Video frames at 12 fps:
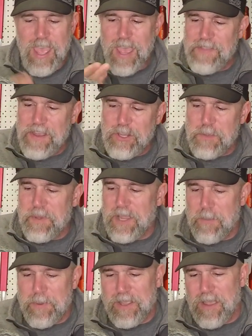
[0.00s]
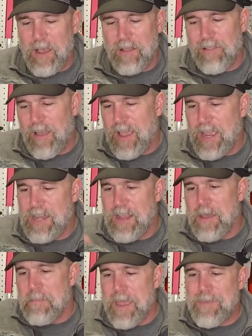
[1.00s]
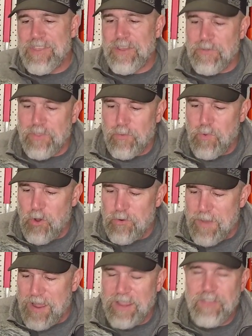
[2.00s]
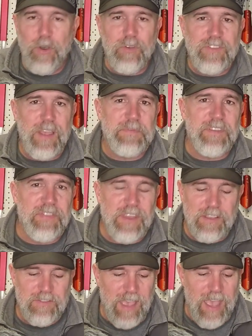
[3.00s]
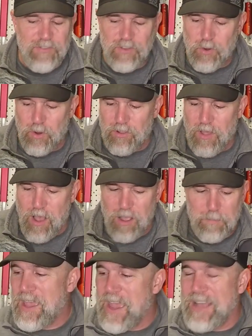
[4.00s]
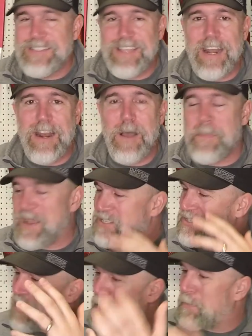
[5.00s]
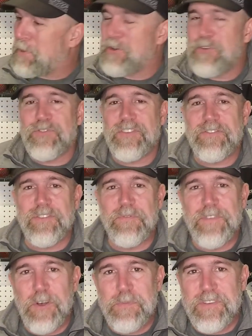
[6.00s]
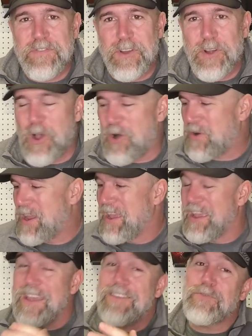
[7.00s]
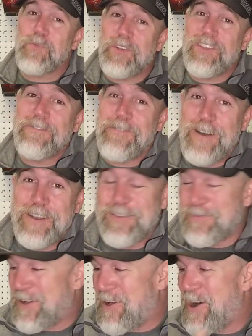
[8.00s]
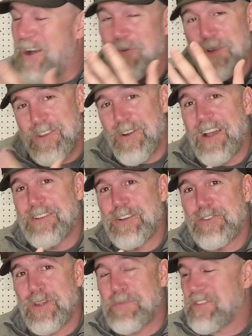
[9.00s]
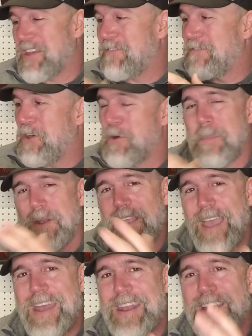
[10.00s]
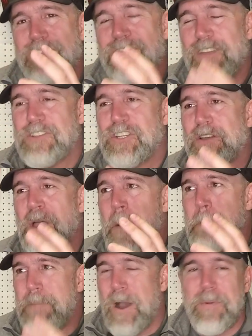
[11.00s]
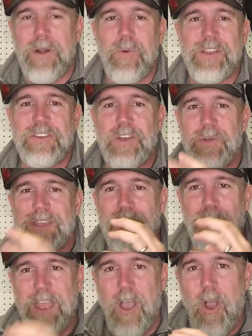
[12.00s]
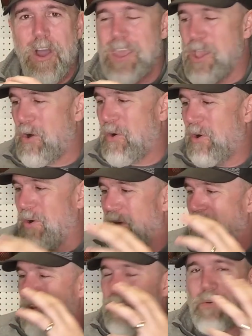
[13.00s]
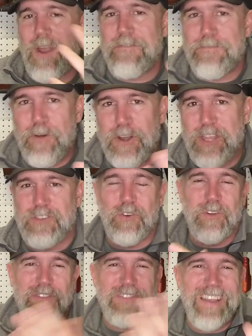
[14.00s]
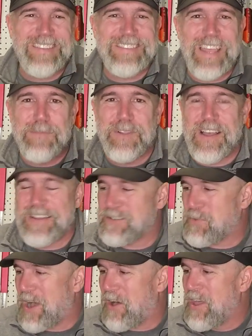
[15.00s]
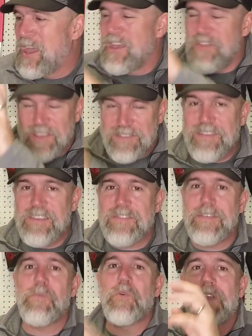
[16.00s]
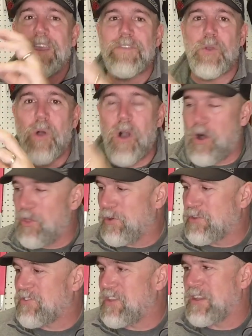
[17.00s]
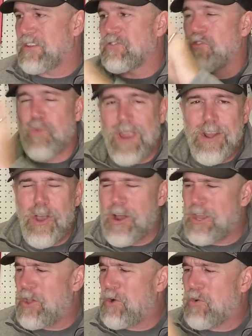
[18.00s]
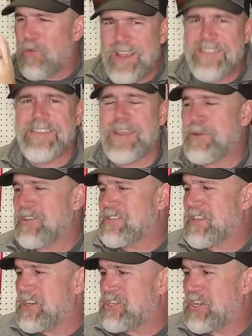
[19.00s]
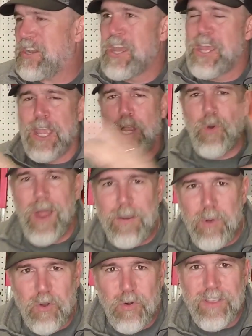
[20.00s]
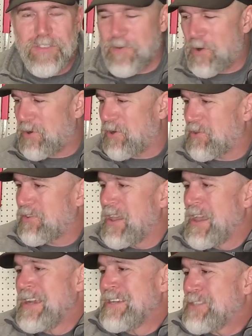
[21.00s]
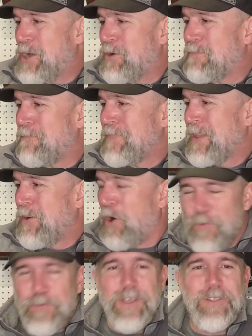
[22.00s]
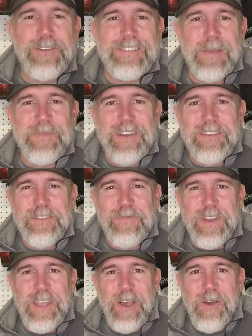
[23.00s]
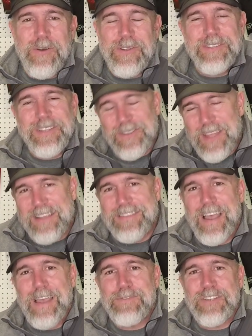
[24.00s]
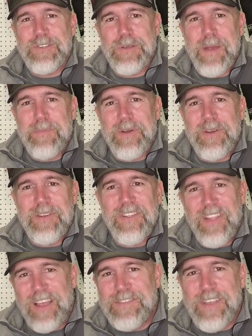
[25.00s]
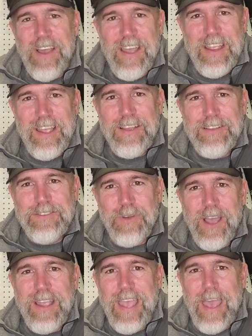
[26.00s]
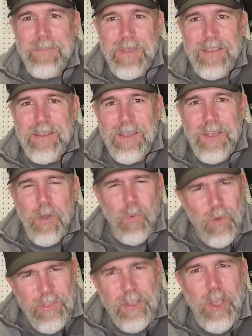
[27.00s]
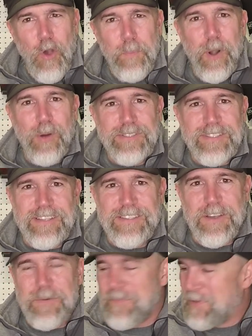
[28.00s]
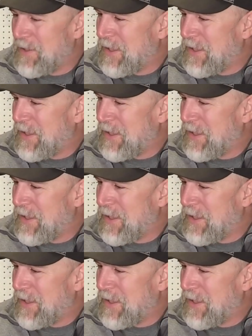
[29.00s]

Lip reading: And then you can pick up a light, maybe the Rode mic, those types of things as you go along, and set it up and start producing some films of your own. It is really fun to vlog when you're on your trips and film, but again, it's such a bummer when you don't get the right audio or the right footage, or it's not stabilized well. This system will give you all those things. Great audio, great stabilization, incredible crisp photos. So hopefully you learned something in this video. Till next time, just remember, life's a hike, so hike happy with a GoPro system.